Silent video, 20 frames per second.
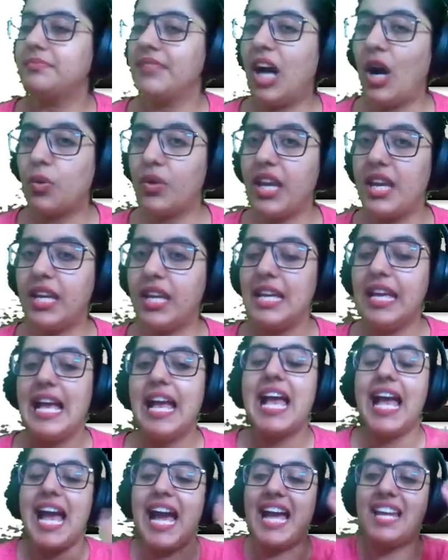Okay?
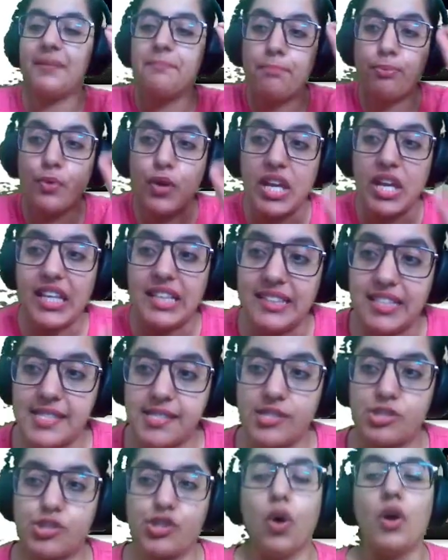And bring this
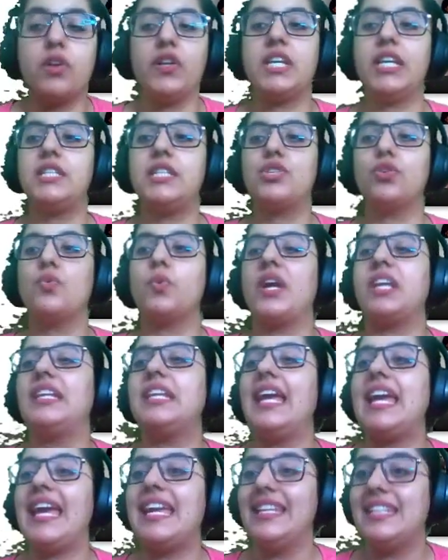story to an
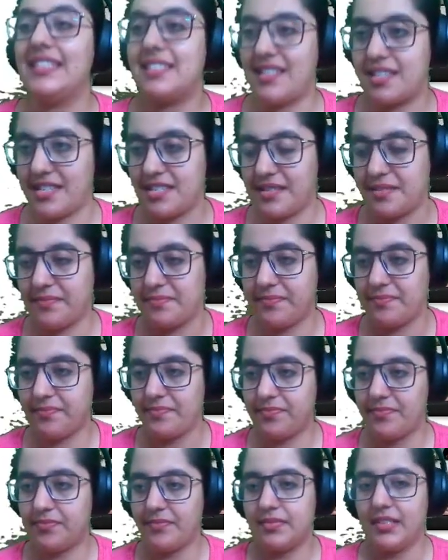end.
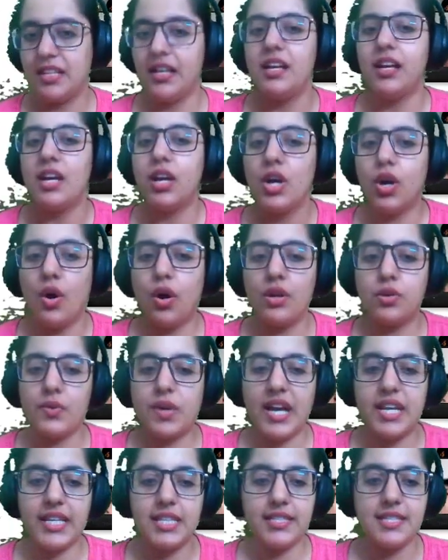All
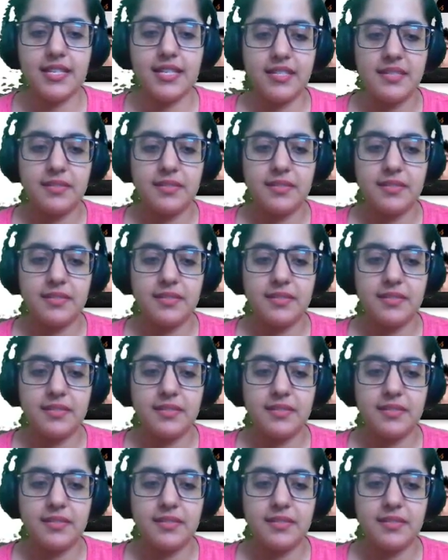right?